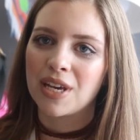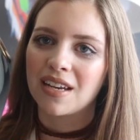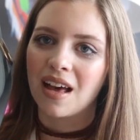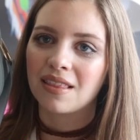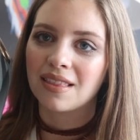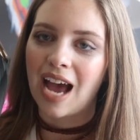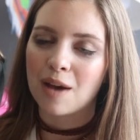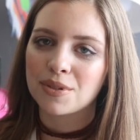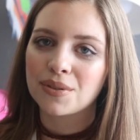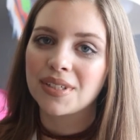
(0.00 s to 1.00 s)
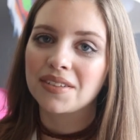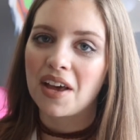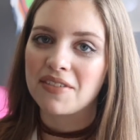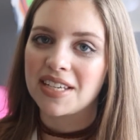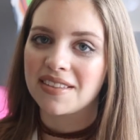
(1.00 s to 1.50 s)
been absolutely
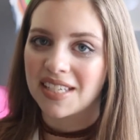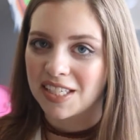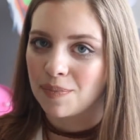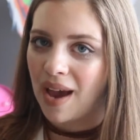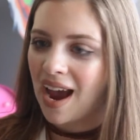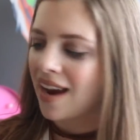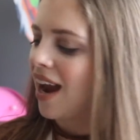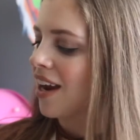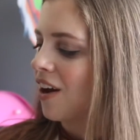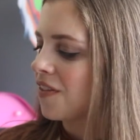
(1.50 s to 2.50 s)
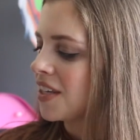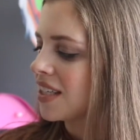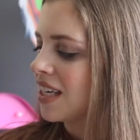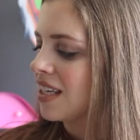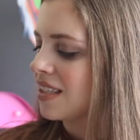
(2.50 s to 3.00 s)
loving this bag. I got
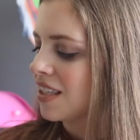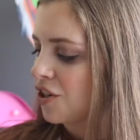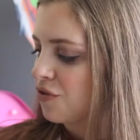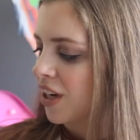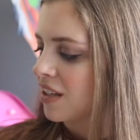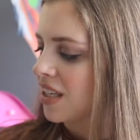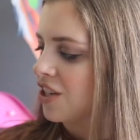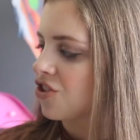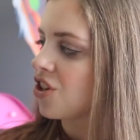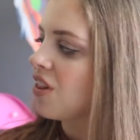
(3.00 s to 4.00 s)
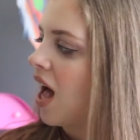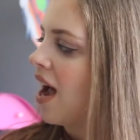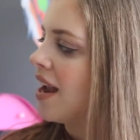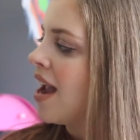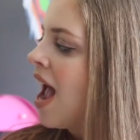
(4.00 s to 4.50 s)
this in a Stitch Fix in
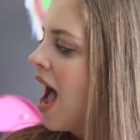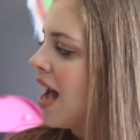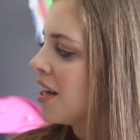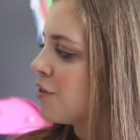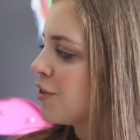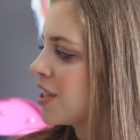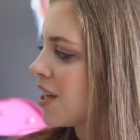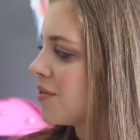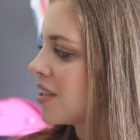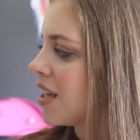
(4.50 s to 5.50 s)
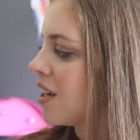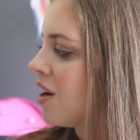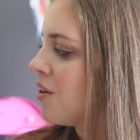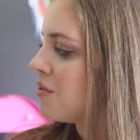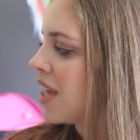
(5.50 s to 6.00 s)
July, and at first I was like,
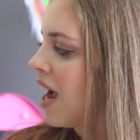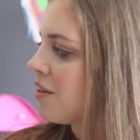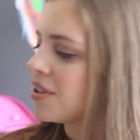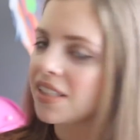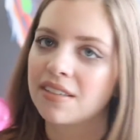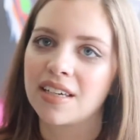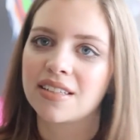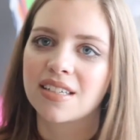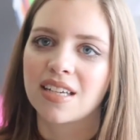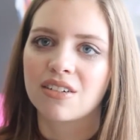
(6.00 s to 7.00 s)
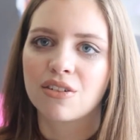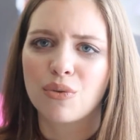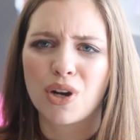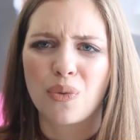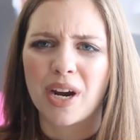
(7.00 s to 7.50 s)
oh yeah, I really like this. I don't
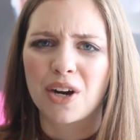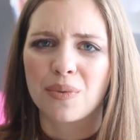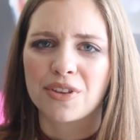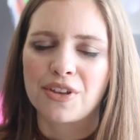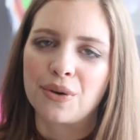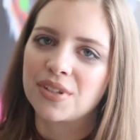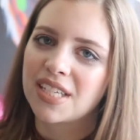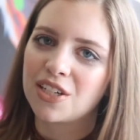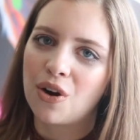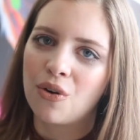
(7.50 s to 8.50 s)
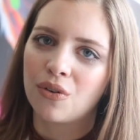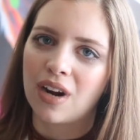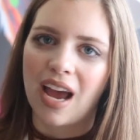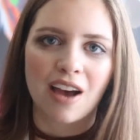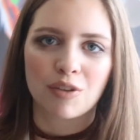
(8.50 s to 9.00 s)
know what I'll wear it with though, because I
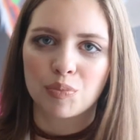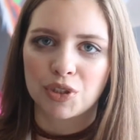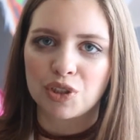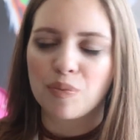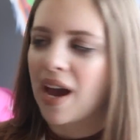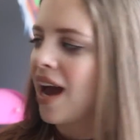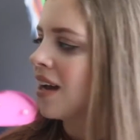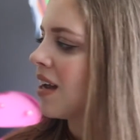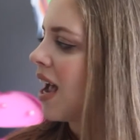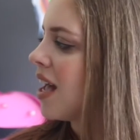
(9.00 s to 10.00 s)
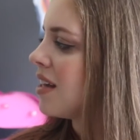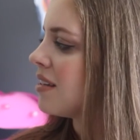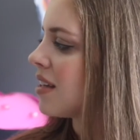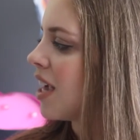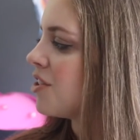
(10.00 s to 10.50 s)
don't have a blue bag,
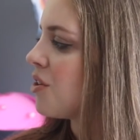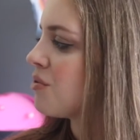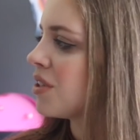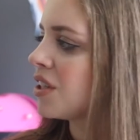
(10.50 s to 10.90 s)
and I don't